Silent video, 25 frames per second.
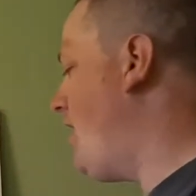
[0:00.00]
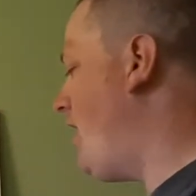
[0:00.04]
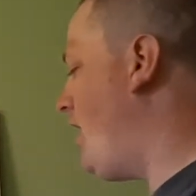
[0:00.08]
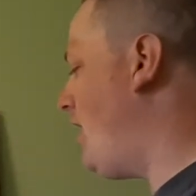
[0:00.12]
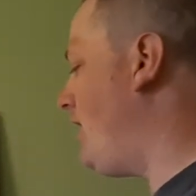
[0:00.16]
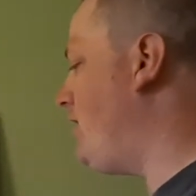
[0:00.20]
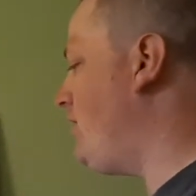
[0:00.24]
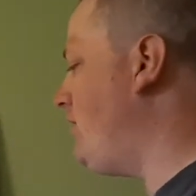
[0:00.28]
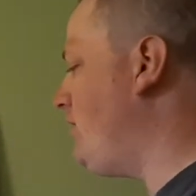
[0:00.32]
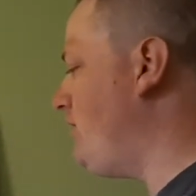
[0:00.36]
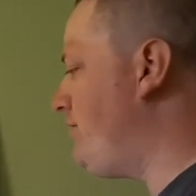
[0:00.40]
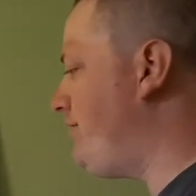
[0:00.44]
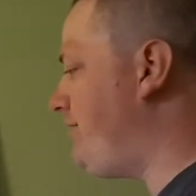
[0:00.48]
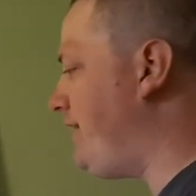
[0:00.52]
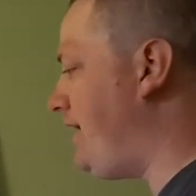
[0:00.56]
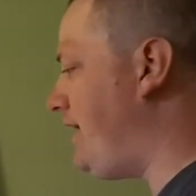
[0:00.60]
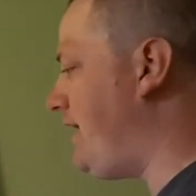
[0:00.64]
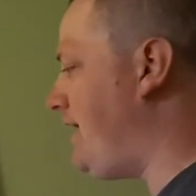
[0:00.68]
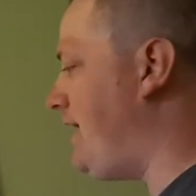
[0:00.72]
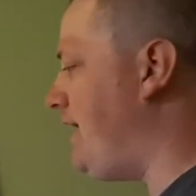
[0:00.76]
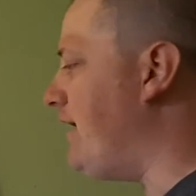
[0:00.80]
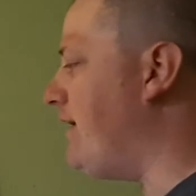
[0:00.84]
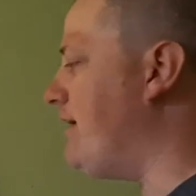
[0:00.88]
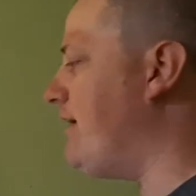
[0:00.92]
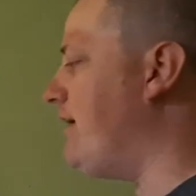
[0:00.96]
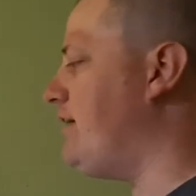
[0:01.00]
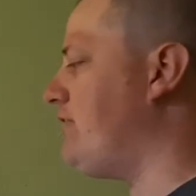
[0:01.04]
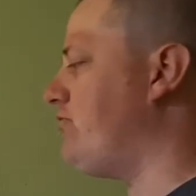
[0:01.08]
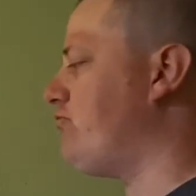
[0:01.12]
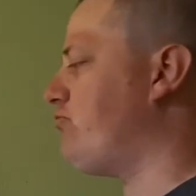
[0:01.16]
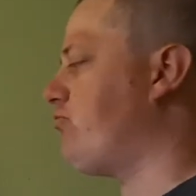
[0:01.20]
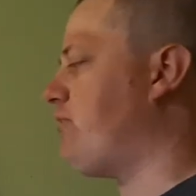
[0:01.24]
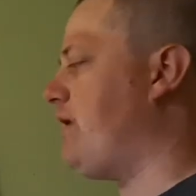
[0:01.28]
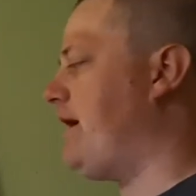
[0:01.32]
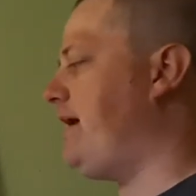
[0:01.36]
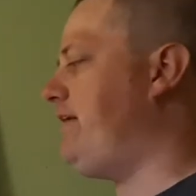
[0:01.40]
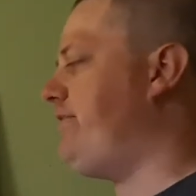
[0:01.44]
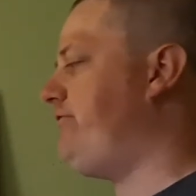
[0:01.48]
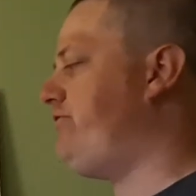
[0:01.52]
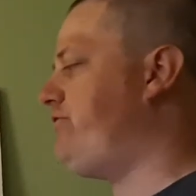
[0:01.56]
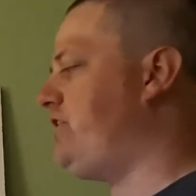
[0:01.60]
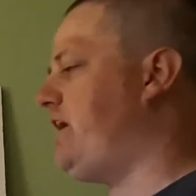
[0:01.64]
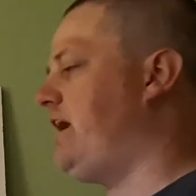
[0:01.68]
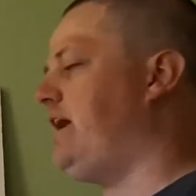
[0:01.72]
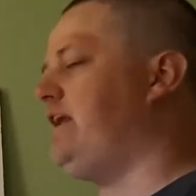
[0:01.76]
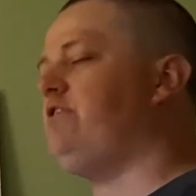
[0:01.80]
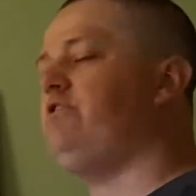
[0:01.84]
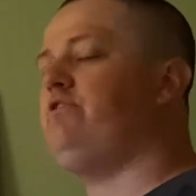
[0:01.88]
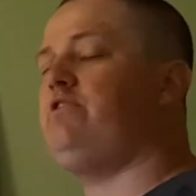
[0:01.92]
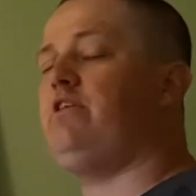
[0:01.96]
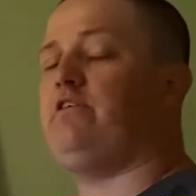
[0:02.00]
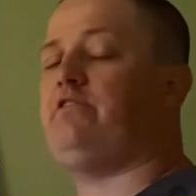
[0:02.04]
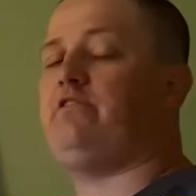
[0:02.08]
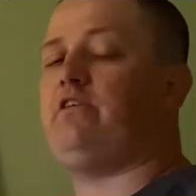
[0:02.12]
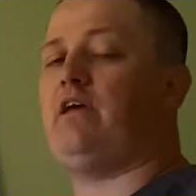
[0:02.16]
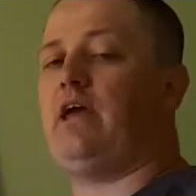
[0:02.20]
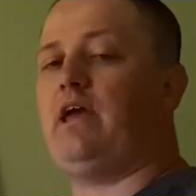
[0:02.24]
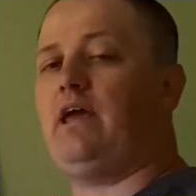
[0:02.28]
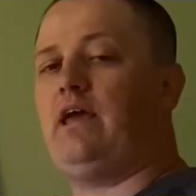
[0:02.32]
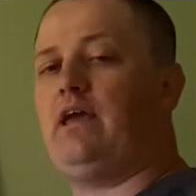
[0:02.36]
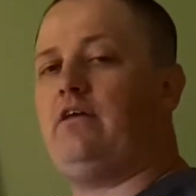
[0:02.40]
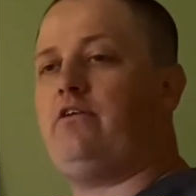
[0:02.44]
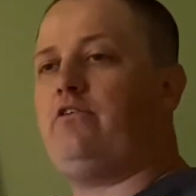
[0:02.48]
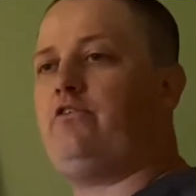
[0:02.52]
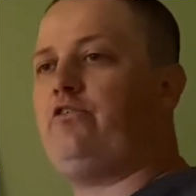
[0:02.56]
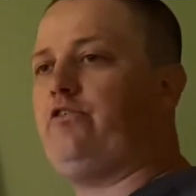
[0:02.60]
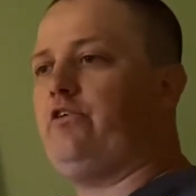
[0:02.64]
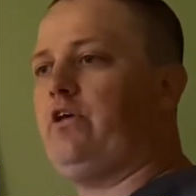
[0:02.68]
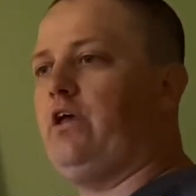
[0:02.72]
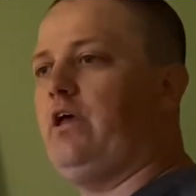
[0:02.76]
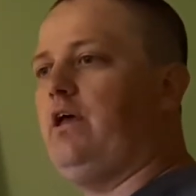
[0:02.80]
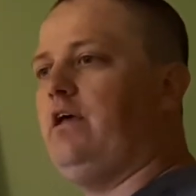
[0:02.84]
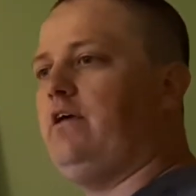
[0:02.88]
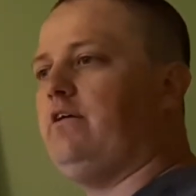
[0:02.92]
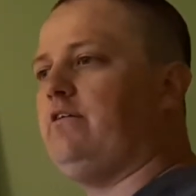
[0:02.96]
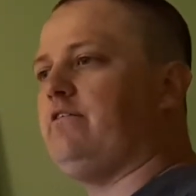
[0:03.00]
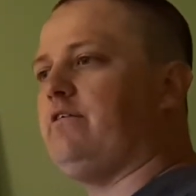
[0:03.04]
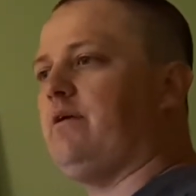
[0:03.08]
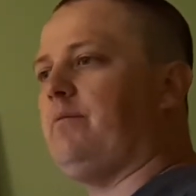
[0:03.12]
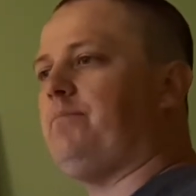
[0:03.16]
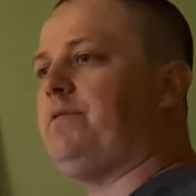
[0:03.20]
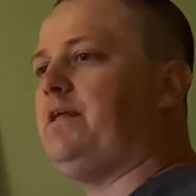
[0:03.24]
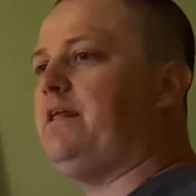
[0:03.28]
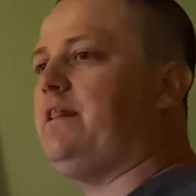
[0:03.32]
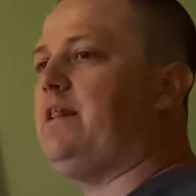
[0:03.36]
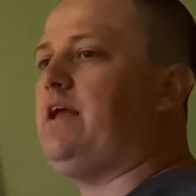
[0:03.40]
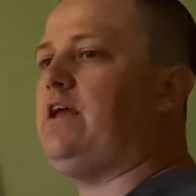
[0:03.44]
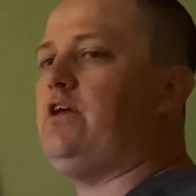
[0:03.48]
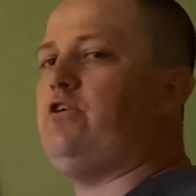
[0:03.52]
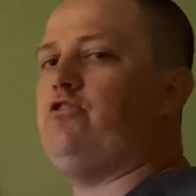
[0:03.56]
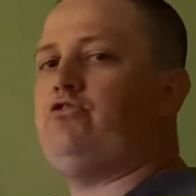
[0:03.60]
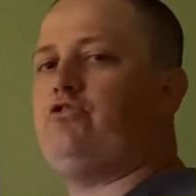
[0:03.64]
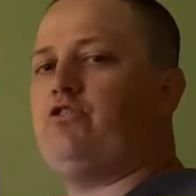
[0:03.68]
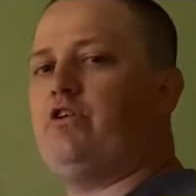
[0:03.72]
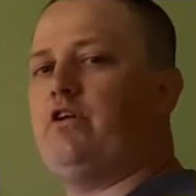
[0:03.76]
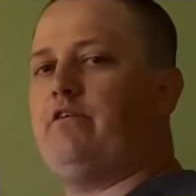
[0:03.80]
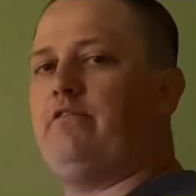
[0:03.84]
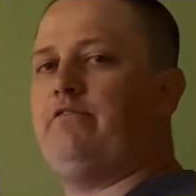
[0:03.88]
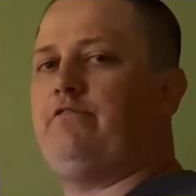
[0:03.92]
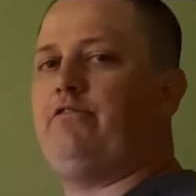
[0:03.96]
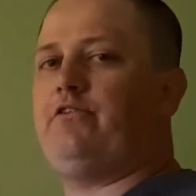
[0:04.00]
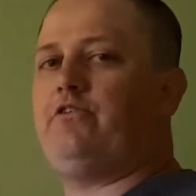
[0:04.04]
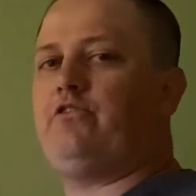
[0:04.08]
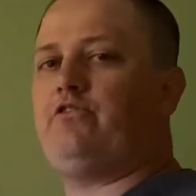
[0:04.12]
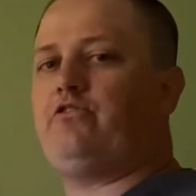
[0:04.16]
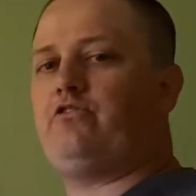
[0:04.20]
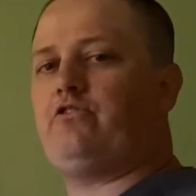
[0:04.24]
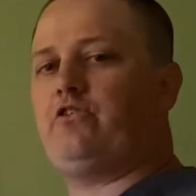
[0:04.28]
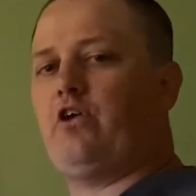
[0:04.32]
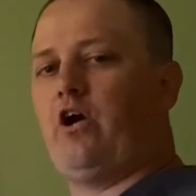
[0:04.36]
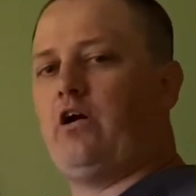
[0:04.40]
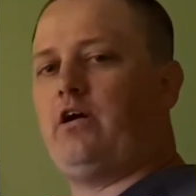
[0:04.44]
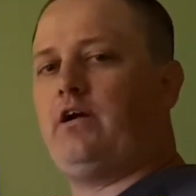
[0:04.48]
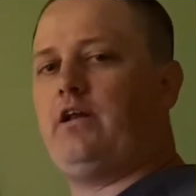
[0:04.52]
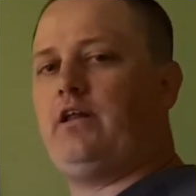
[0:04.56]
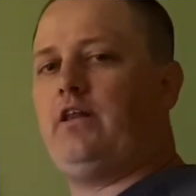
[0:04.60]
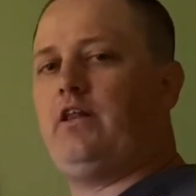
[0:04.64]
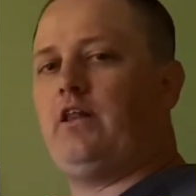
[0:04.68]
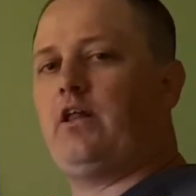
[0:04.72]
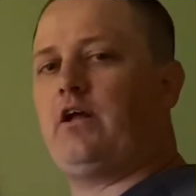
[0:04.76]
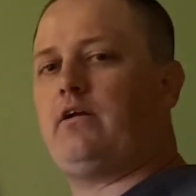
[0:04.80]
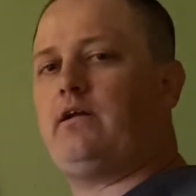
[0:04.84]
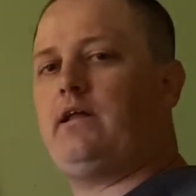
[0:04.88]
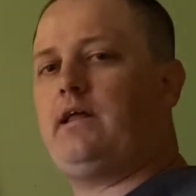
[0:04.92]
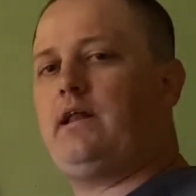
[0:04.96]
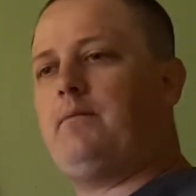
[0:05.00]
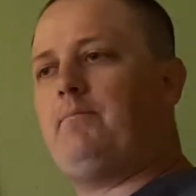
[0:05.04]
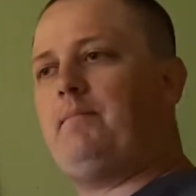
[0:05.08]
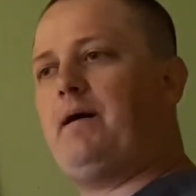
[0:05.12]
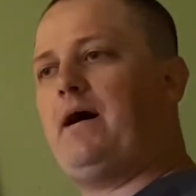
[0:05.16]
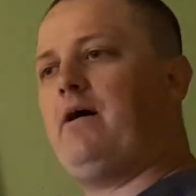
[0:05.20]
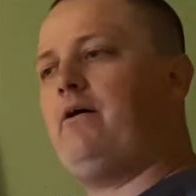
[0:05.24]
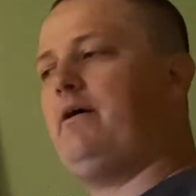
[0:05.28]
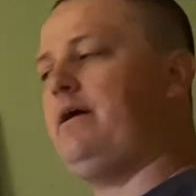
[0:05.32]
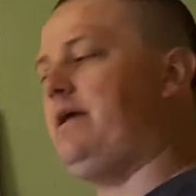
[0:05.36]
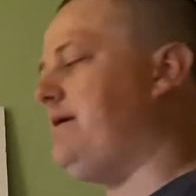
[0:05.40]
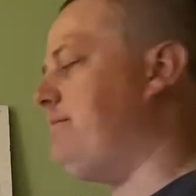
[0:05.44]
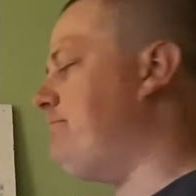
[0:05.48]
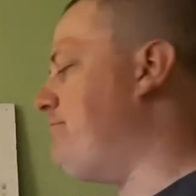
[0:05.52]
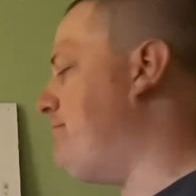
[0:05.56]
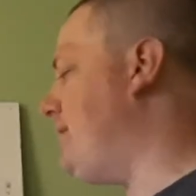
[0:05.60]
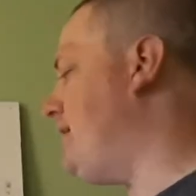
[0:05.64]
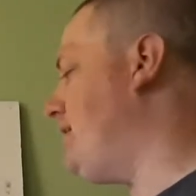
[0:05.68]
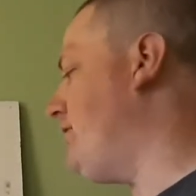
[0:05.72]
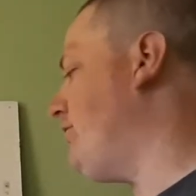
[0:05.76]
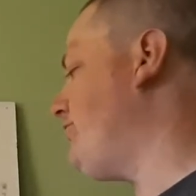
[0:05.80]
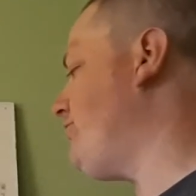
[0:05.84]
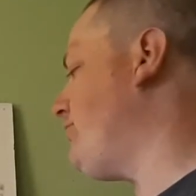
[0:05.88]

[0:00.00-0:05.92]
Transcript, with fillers: Our new thing here is rate of change. This is something that you should have started learning about in middle